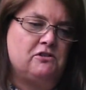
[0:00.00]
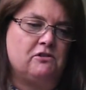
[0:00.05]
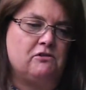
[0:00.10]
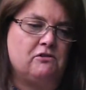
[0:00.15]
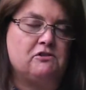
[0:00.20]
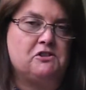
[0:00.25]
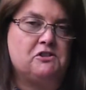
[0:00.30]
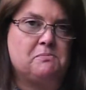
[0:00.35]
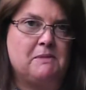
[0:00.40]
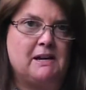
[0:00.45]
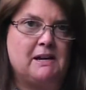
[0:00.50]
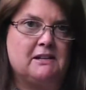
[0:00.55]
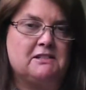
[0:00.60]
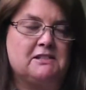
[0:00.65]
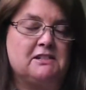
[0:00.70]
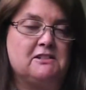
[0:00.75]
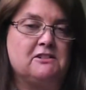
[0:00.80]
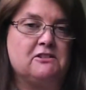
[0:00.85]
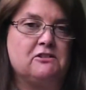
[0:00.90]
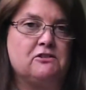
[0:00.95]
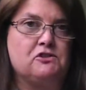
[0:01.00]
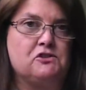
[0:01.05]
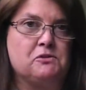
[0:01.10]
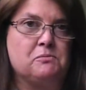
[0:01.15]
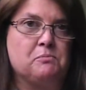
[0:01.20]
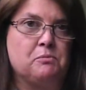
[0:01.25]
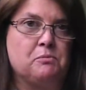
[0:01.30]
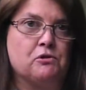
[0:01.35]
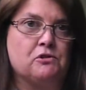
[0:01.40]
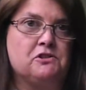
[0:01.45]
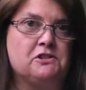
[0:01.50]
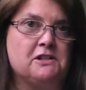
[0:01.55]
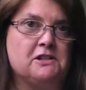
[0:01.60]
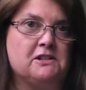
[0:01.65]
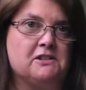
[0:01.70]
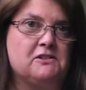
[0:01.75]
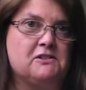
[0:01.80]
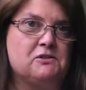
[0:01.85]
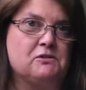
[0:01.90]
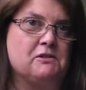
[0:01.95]
they're respected, and they're
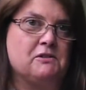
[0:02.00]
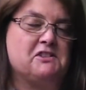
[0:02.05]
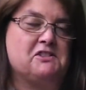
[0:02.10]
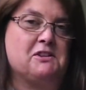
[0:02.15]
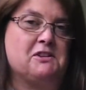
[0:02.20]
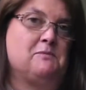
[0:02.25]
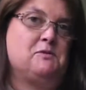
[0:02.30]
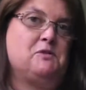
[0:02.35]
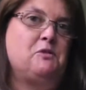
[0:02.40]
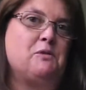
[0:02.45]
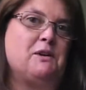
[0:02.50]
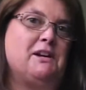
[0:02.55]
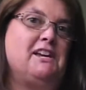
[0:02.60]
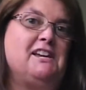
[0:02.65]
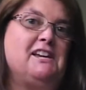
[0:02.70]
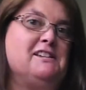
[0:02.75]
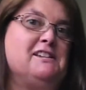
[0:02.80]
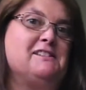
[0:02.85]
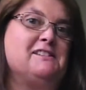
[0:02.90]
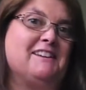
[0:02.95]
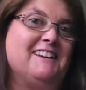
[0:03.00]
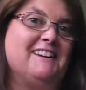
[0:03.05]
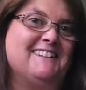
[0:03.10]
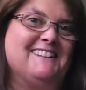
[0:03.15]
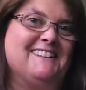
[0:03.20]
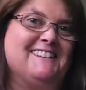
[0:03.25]
supported. So that sounds quite easy